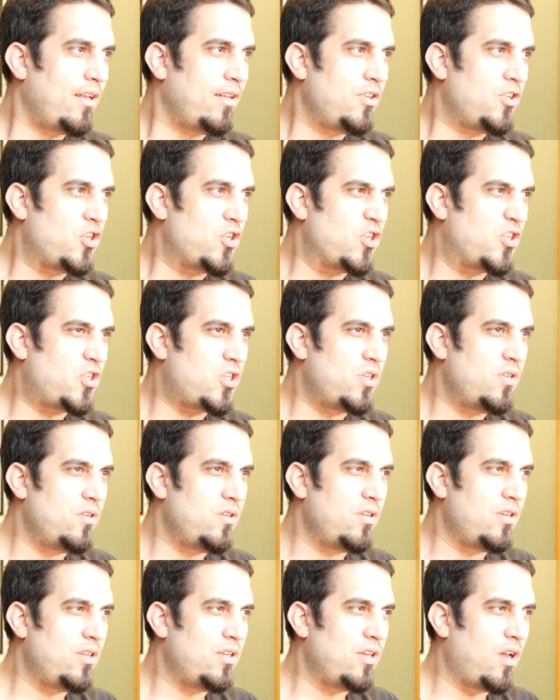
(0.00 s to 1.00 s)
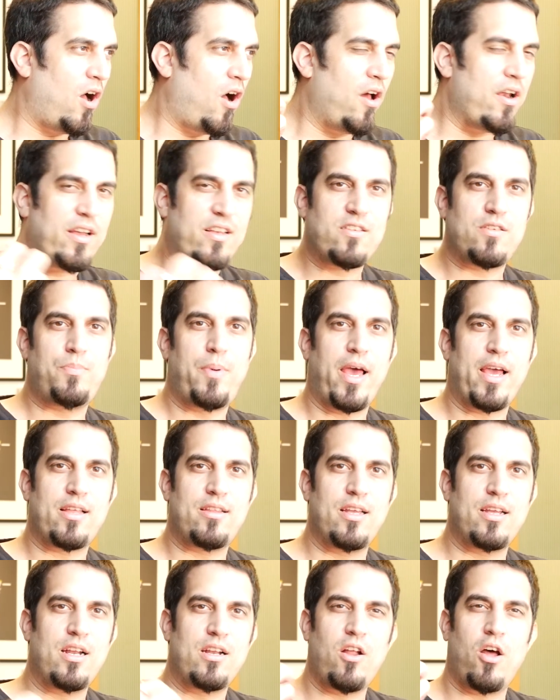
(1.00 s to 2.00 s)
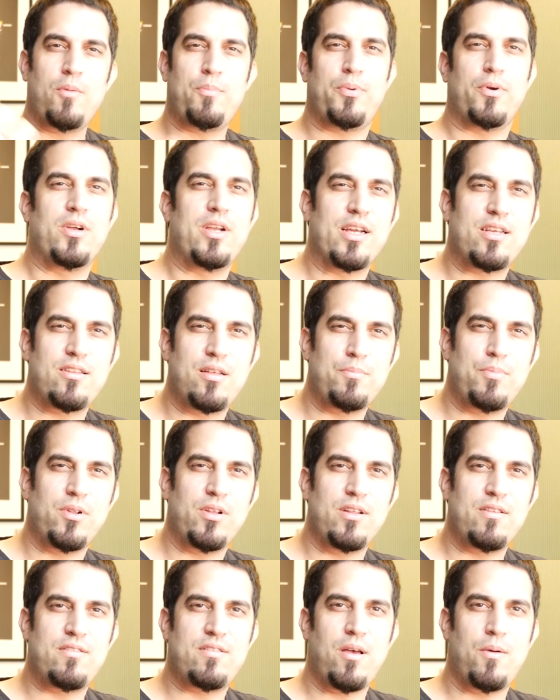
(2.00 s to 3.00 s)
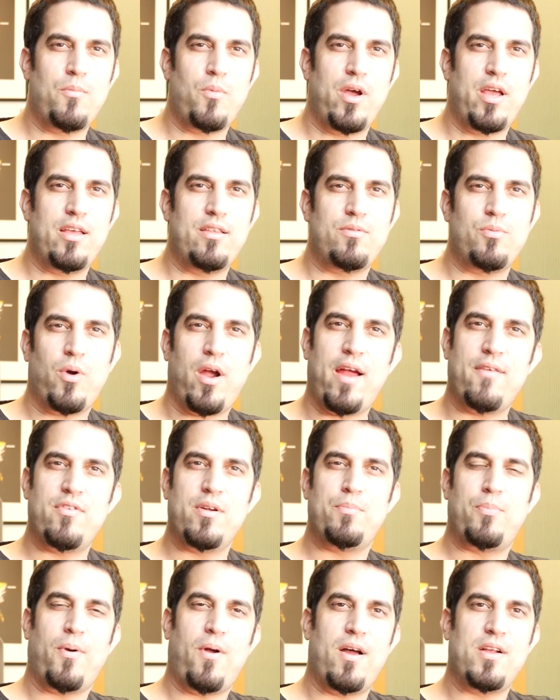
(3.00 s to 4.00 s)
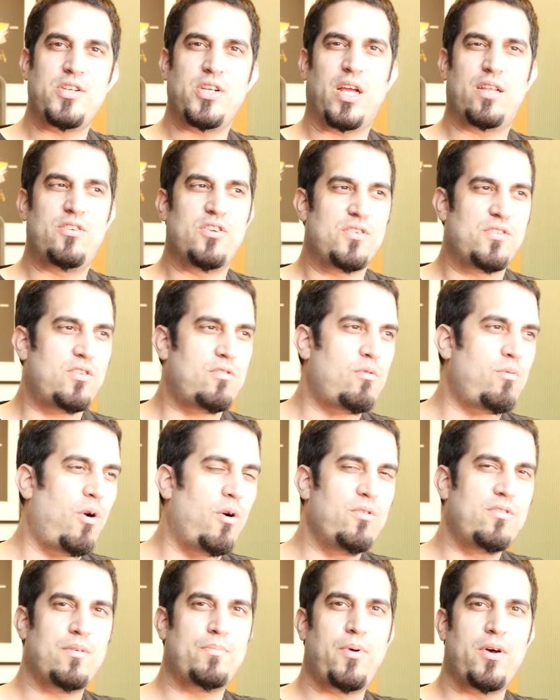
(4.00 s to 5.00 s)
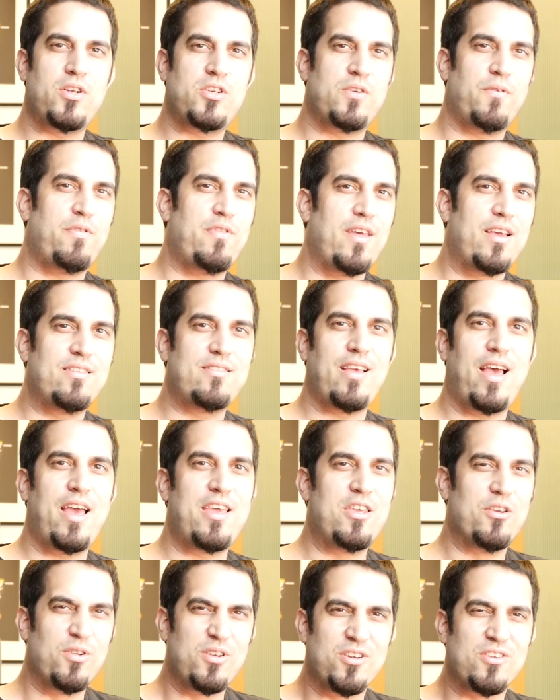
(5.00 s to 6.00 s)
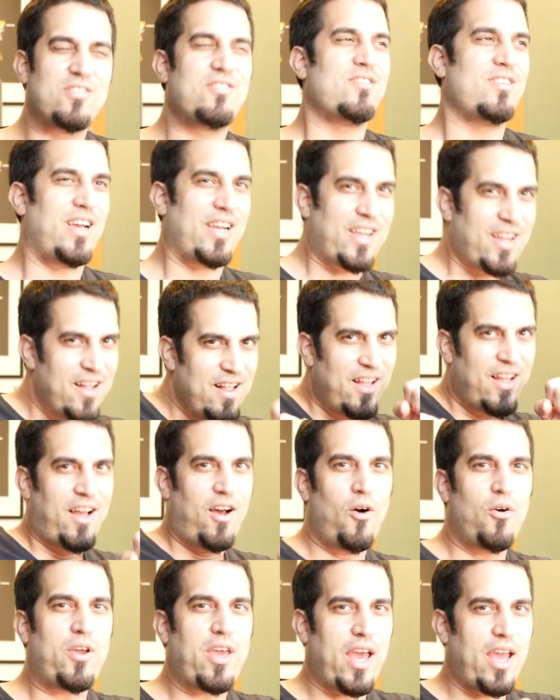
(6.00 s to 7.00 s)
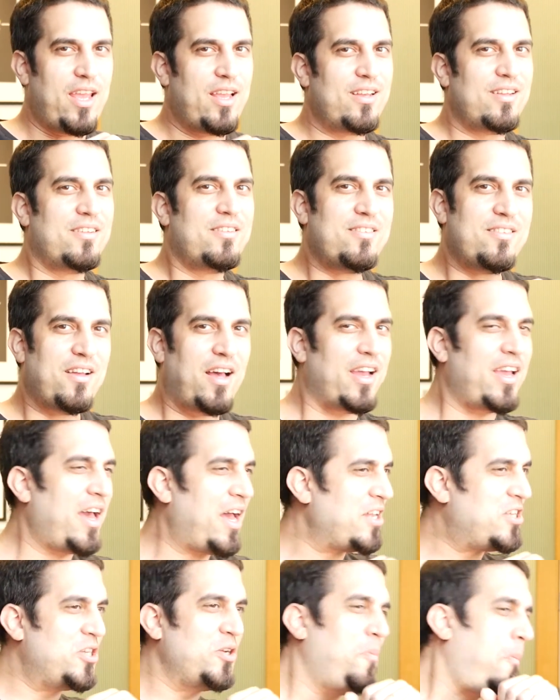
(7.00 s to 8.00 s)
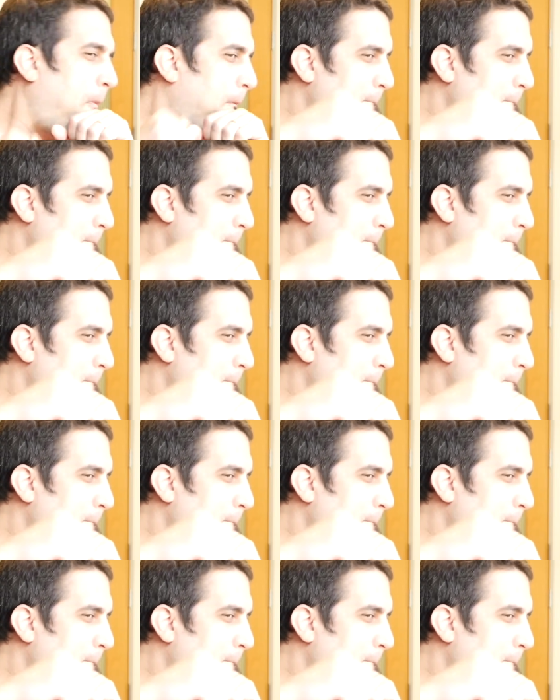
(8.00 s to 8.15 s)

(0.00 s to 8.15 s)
just unexpected and unpredictable in some ways, where every project just throws a bunch of things at you and you're just like, okay, I got you.